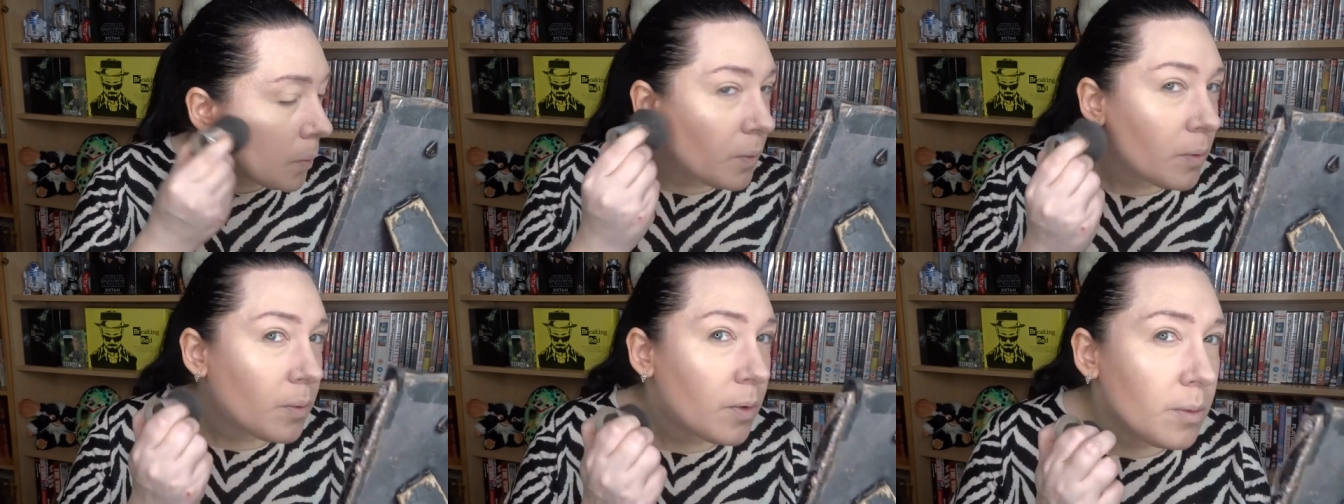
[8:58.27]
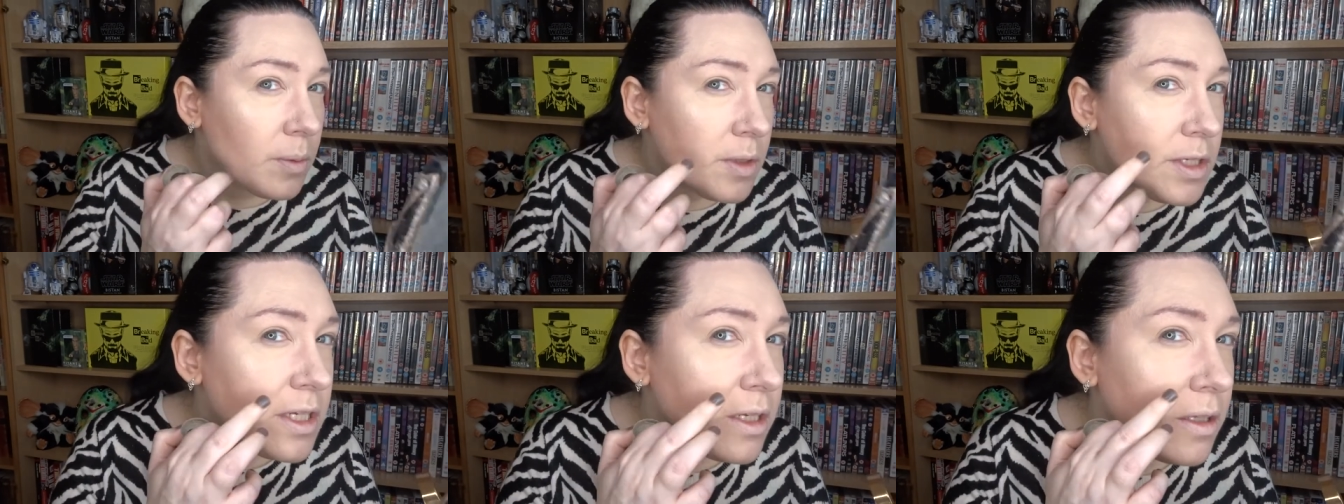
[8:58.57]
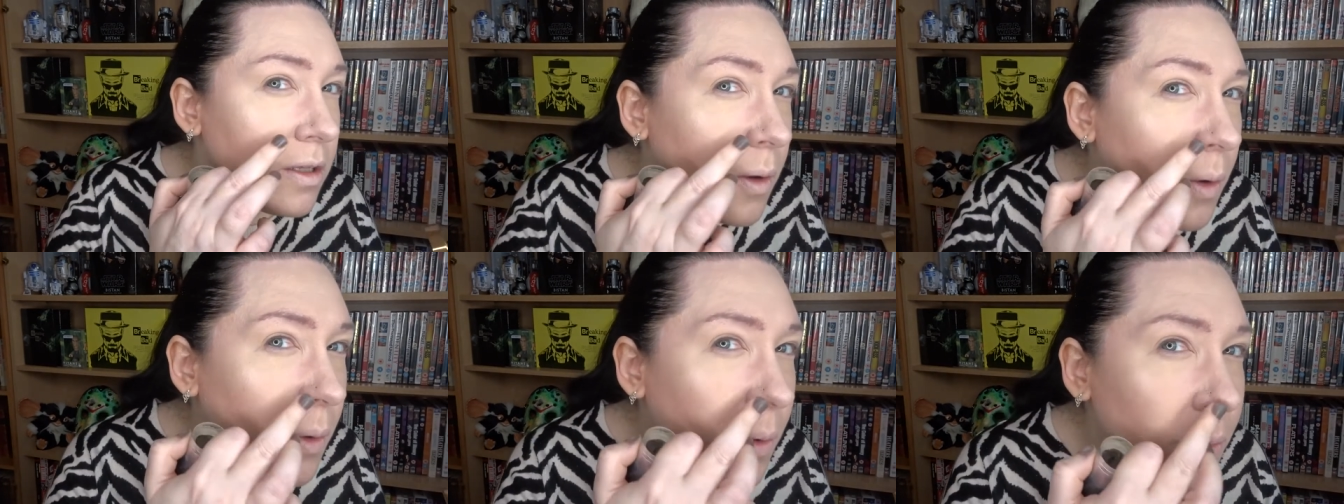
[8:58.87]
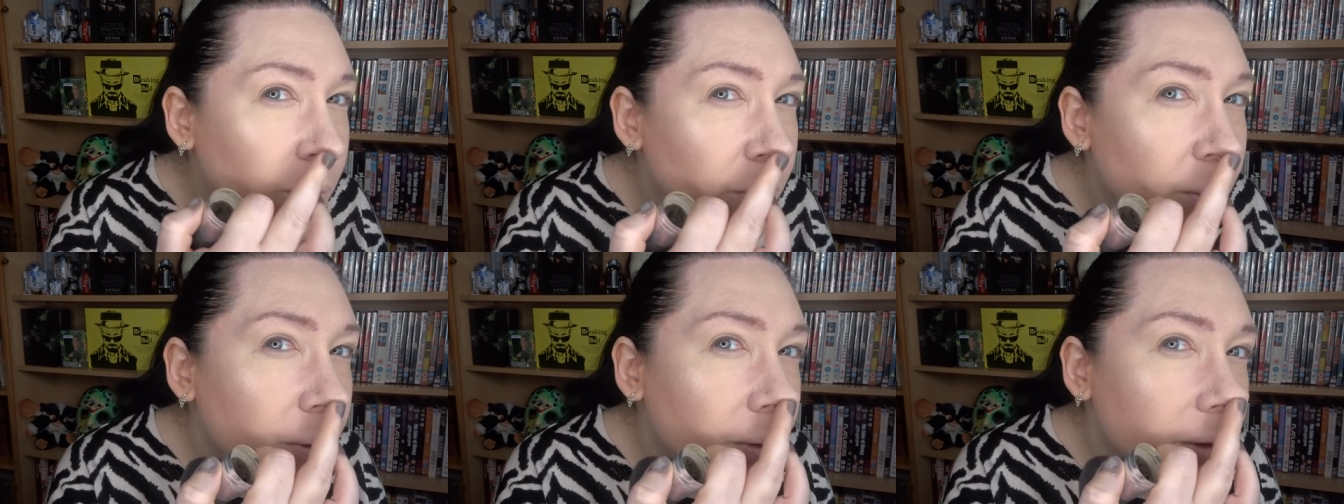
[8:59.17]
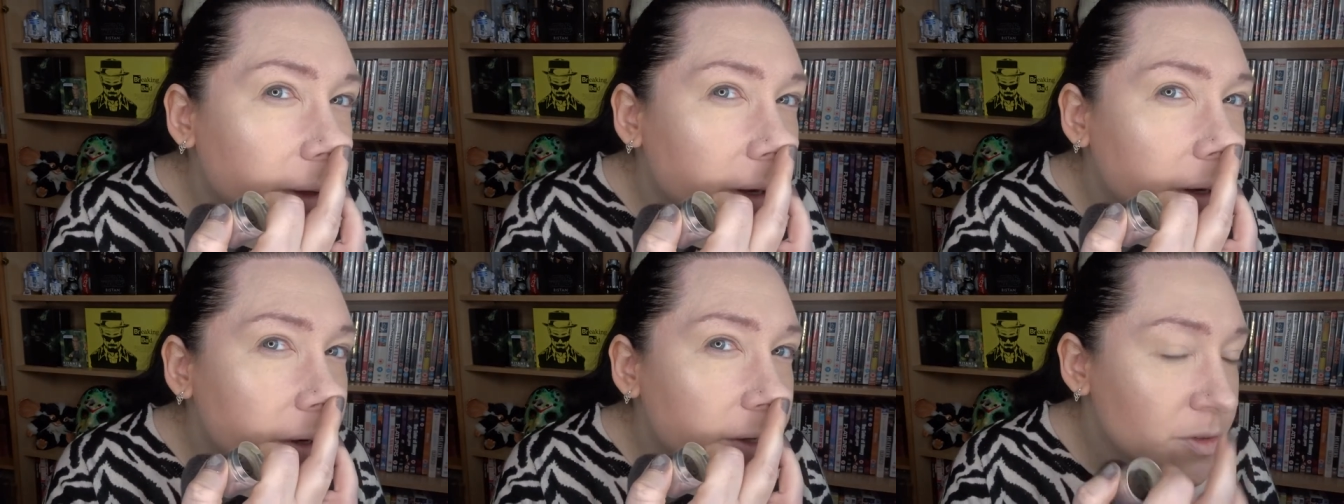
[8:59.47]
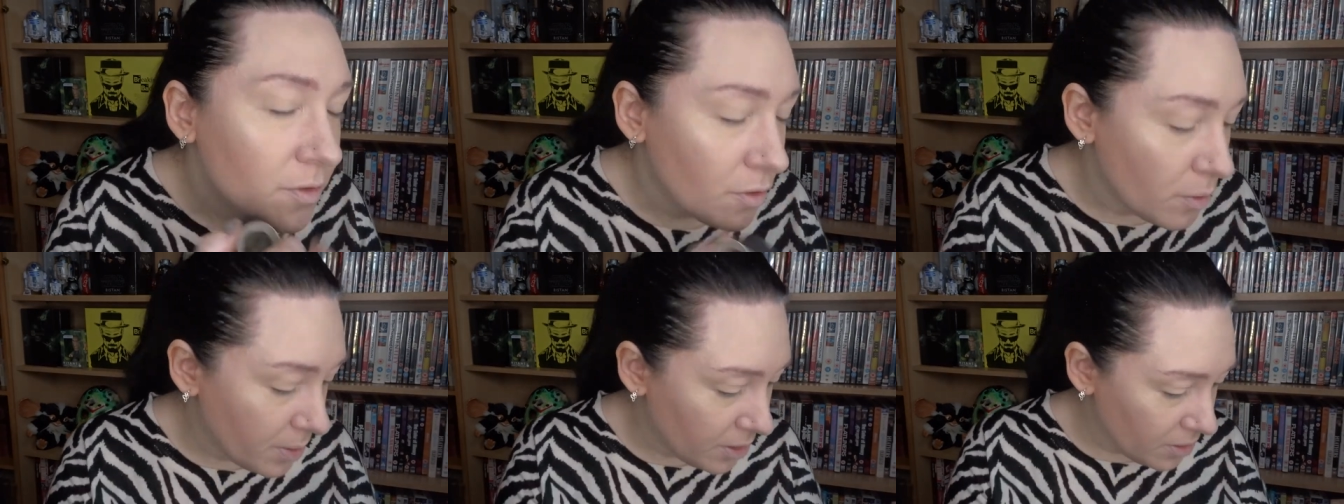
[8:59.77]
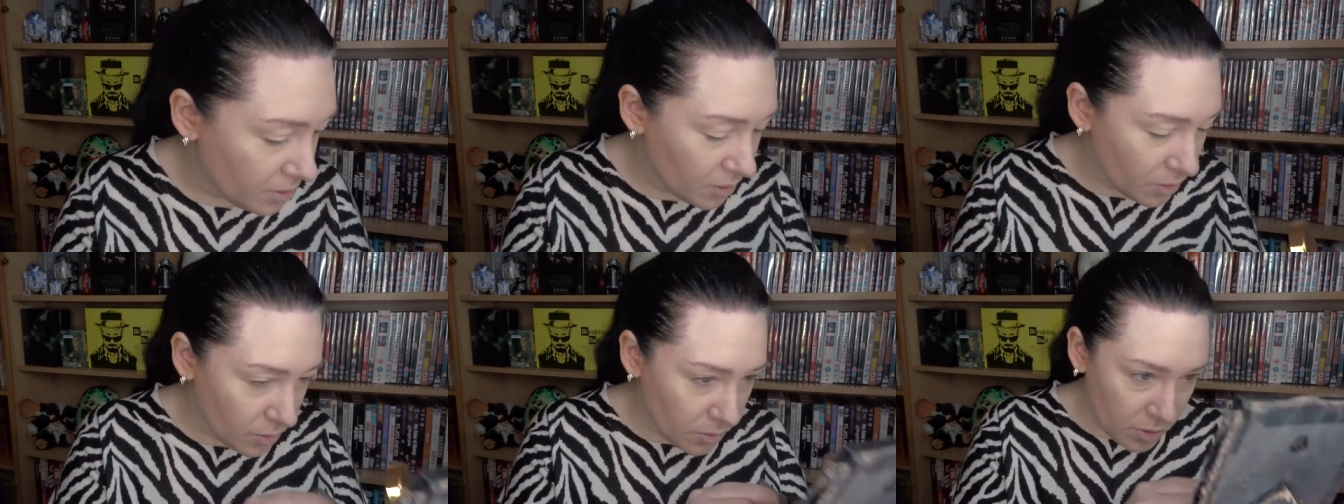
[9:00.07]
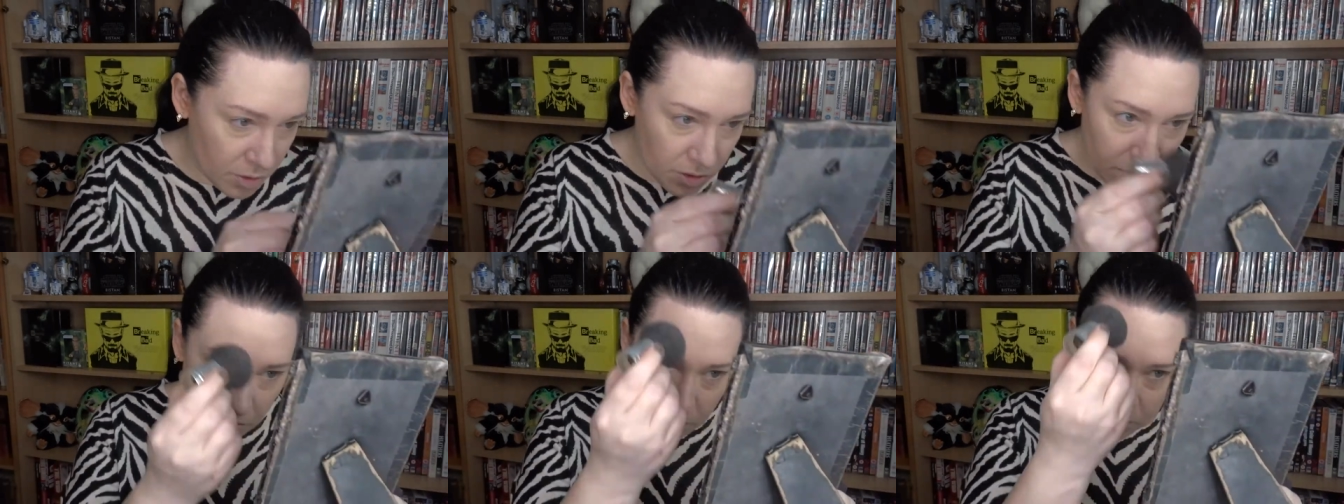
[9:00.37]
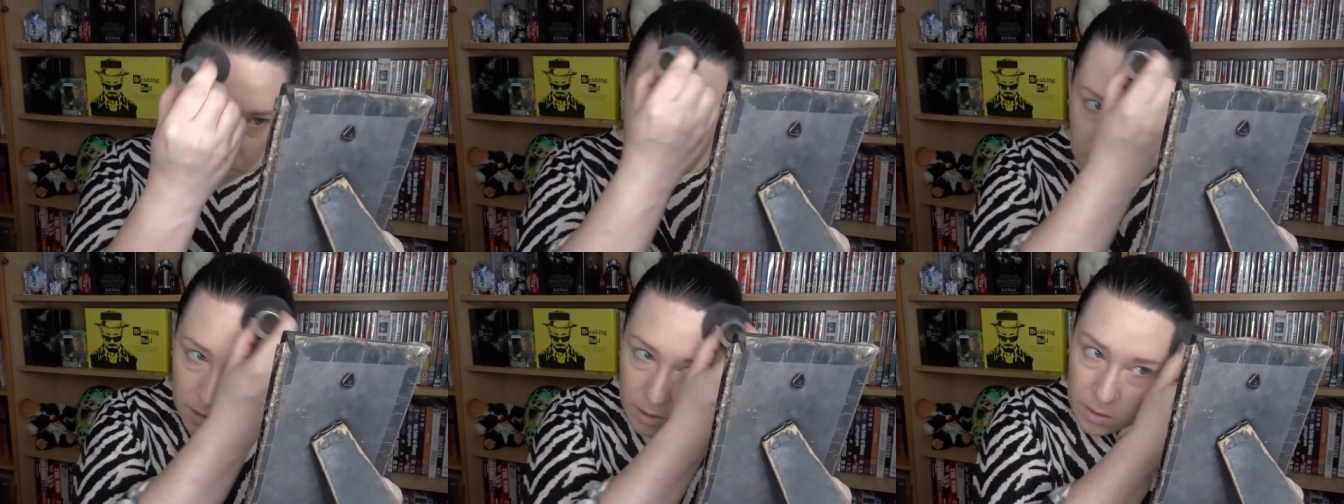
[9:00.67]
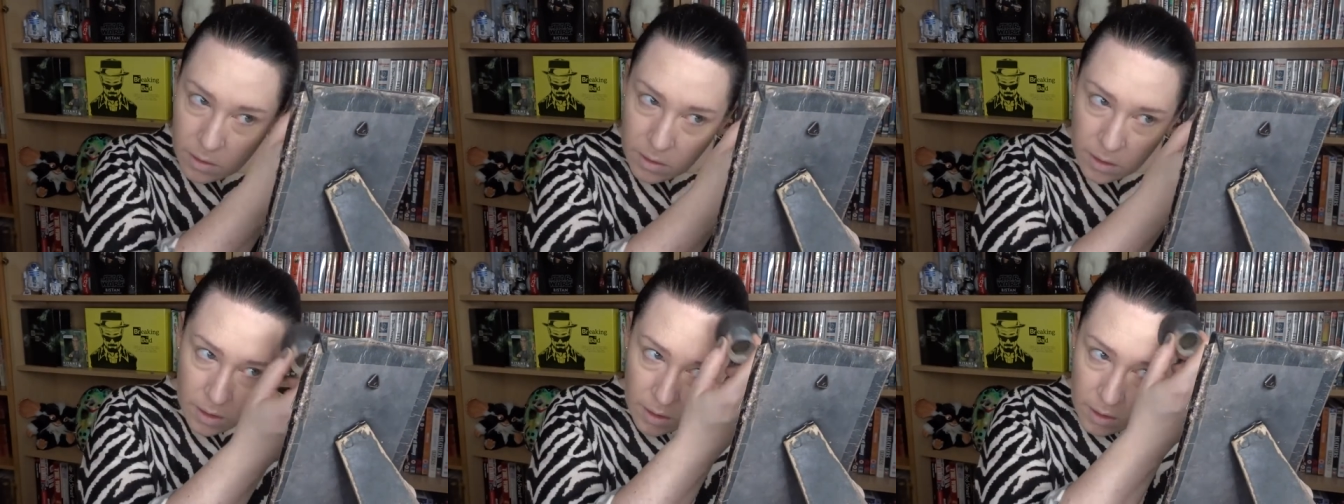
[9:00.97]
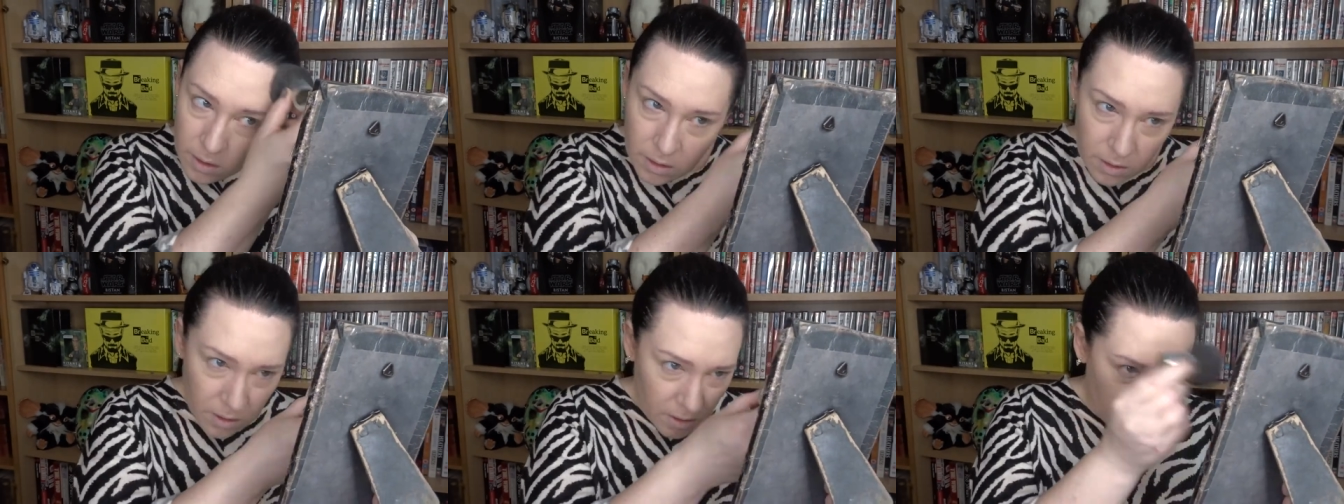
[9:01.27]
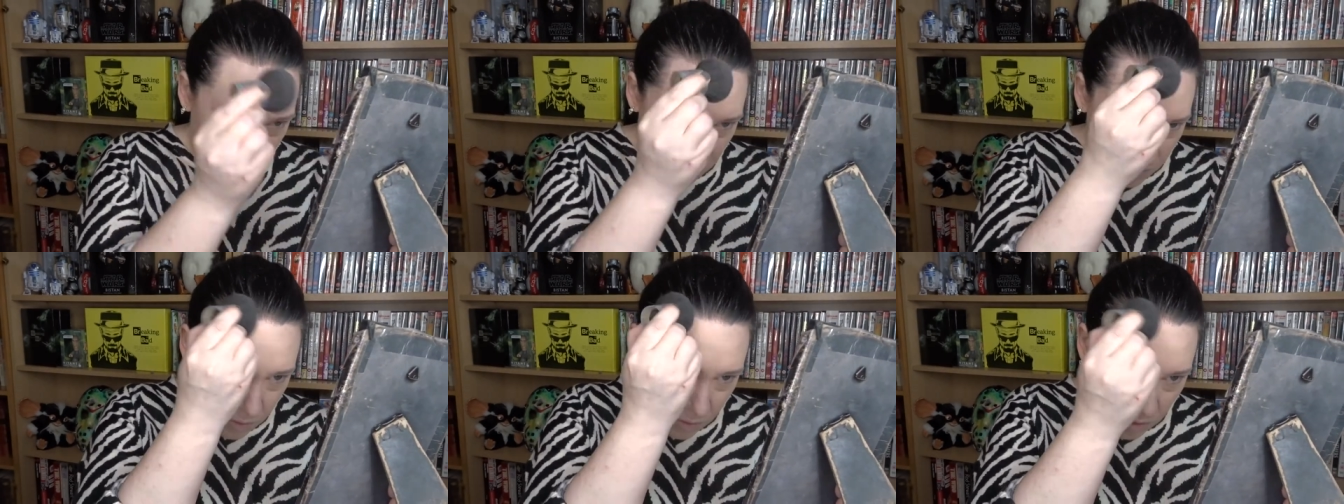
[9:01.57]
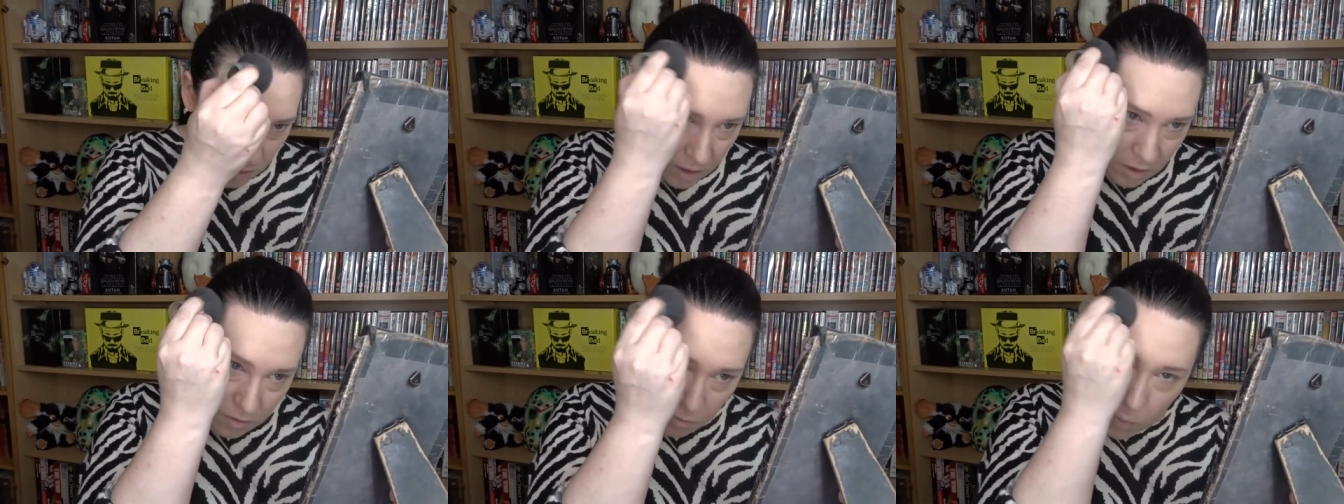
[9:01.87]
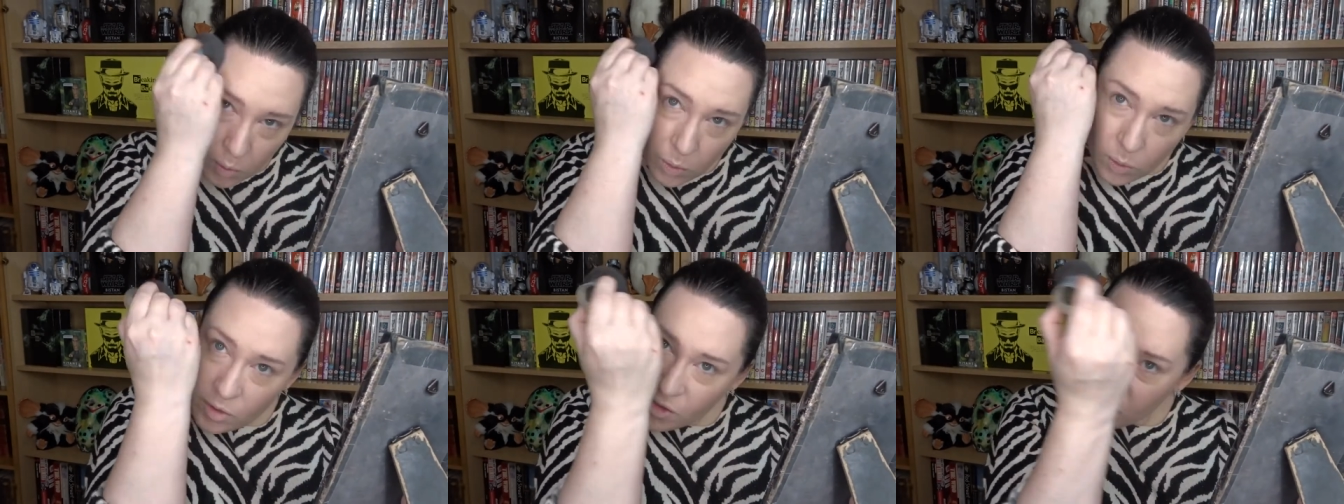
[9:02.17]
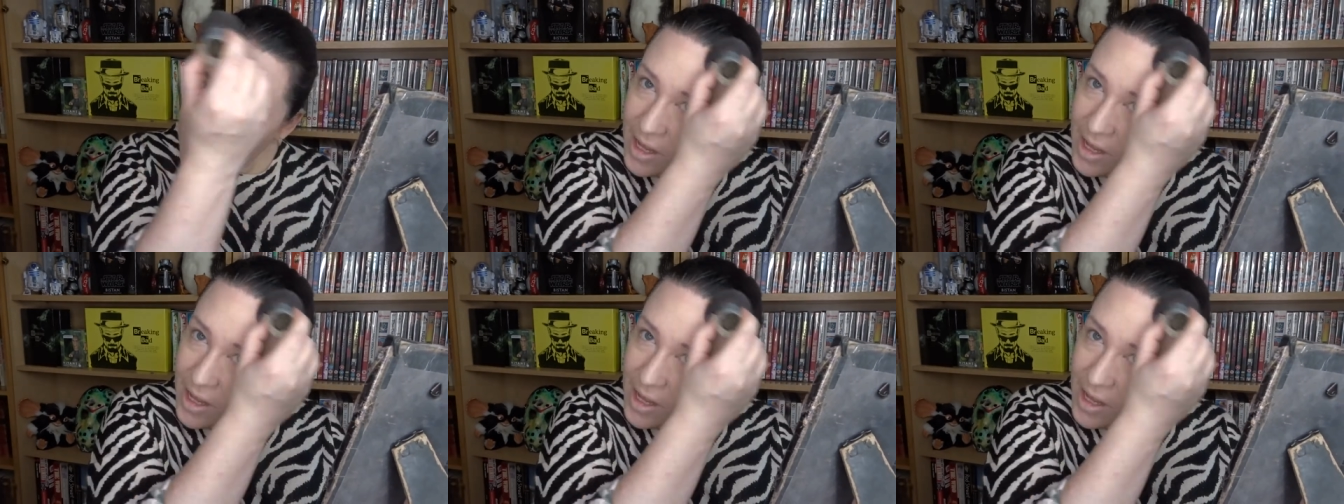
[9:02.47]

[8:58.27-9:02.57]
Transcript: Probably see the hole there, it's for my nose stud. I don't have pores